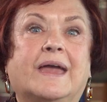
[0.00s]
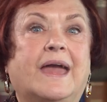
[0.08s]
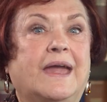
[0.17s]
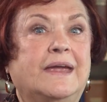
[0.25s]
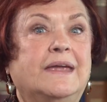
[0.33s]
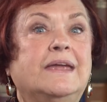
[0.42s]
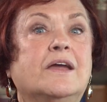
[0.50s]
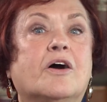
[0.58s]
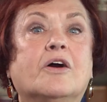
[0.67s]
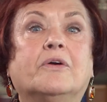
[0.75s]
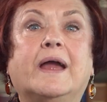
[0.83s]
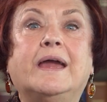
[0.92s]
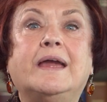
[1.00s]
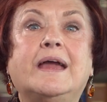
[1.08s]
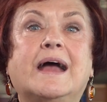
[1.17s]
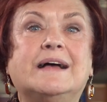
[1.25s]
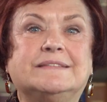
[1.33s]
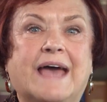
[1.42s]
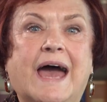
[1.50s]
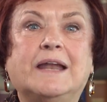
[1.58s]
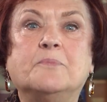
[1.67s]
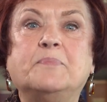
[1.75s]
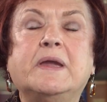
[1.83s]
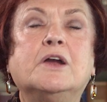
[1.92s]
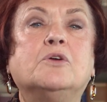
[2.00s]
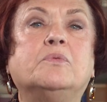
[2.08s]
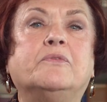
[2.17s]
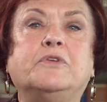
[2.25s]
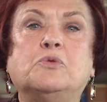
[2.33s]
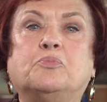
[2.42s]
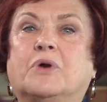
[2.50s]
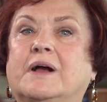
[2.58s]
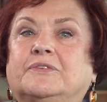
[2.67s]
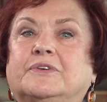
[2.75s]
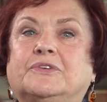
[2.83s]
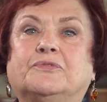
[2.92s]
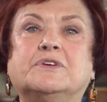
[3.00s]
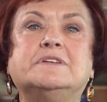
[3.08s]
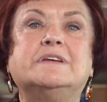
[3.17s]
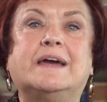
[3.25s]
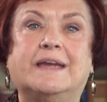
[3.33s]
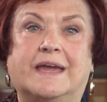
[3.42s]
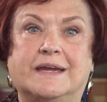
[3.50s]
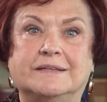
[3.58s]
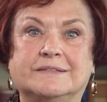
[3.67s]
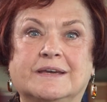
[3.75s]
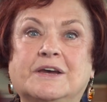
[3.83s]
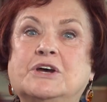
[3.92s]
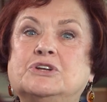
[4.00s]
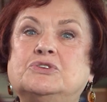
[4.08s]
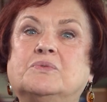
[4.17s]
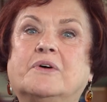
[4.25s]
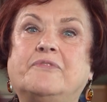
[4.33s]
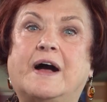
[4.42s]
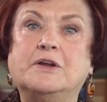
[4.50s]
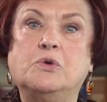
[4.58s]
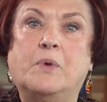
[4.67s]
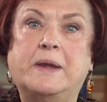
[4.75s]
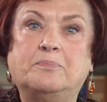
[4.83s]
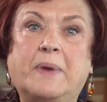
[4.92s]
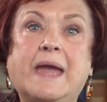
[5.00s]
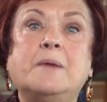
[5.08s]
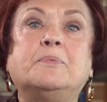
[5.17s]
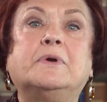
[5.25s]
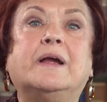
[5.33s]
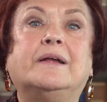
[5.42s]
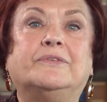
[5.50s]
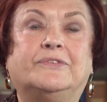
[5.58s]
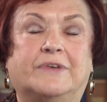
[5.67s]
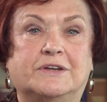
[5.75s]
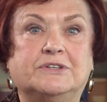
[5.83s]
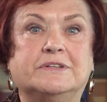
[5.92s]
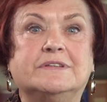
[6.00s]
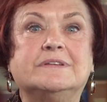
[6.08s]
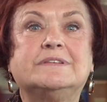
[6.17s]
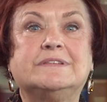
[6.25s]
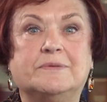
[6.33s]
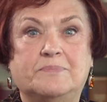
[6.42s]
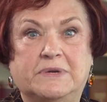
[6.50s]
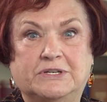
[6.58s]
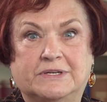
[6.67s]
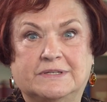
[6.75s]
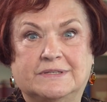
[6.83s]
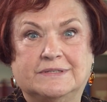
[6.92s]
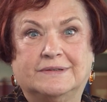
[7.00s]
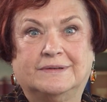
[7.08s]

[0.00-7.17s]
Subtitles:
AERA has had a peer review process for decades to evaluate paper and session submissions.